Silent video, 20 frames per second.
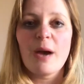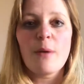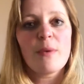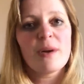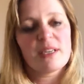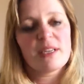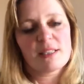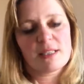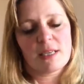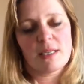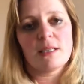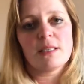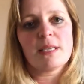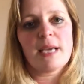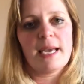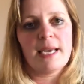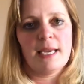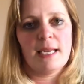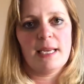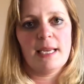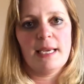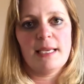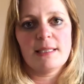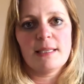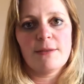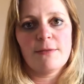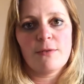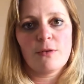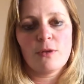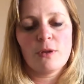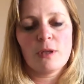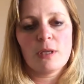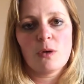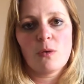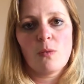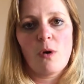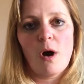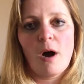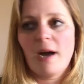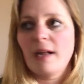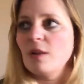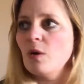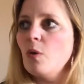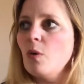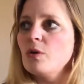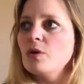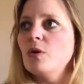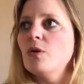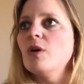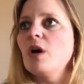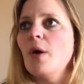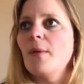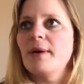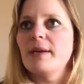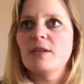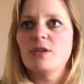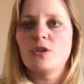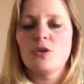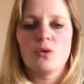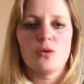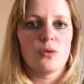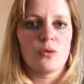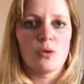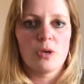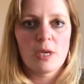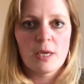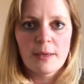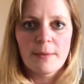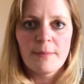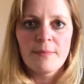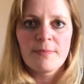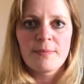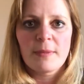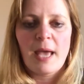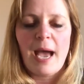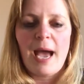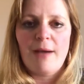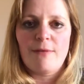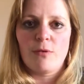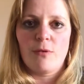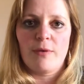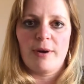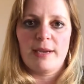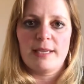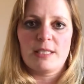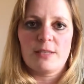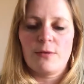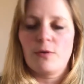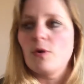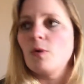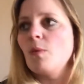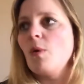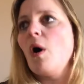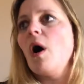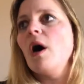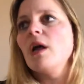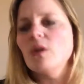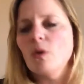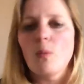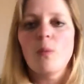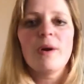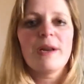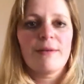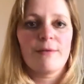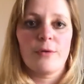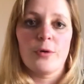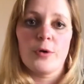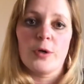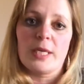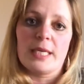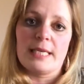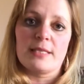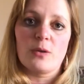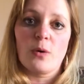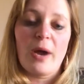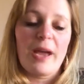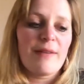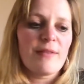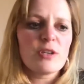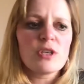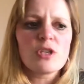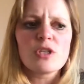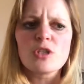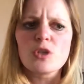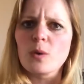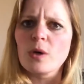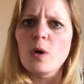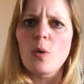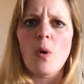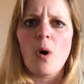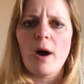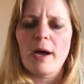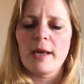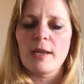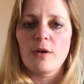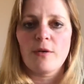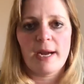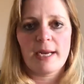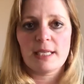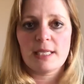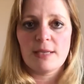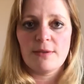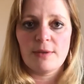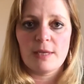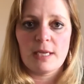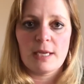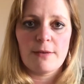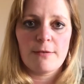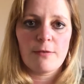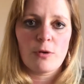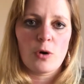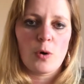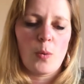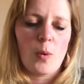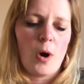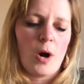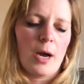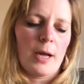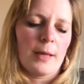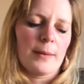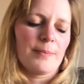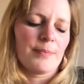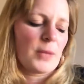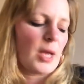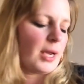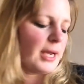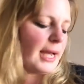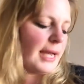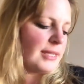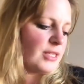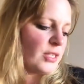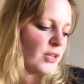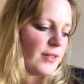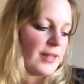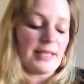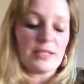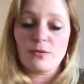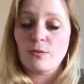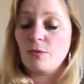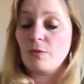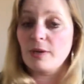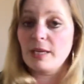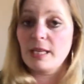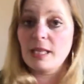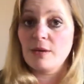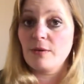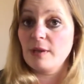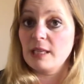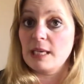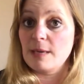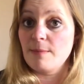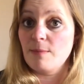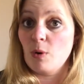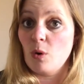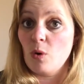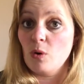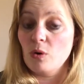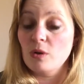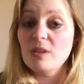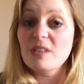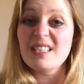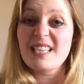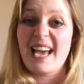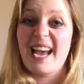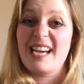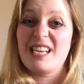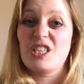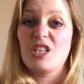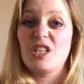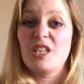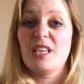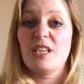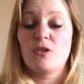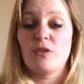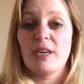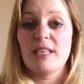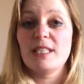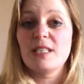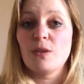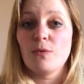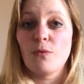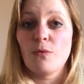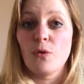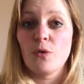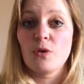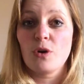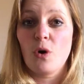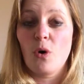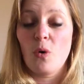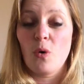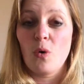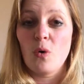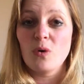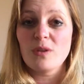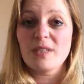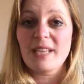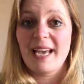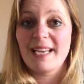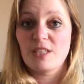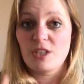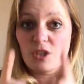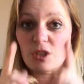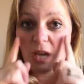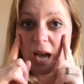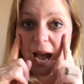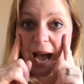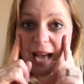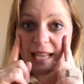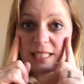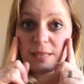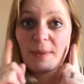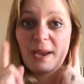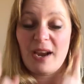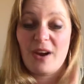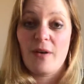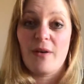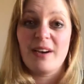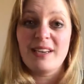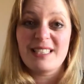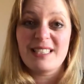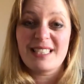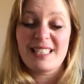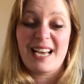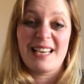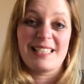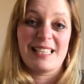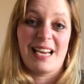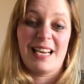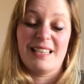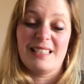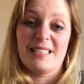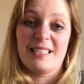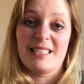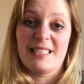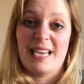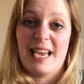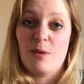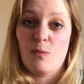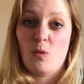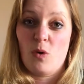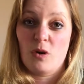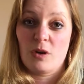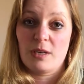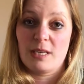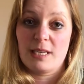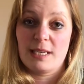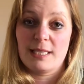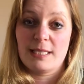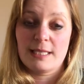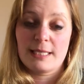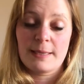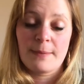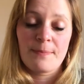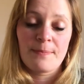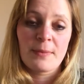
We're just going to take it easy for a little while. Or you're going to have a rest for a while, or whatever it is. Or even just do a quieter activity for a while. Okay, so that's really, really important to actually address the root cause and to, as a parent, start to understand what it is.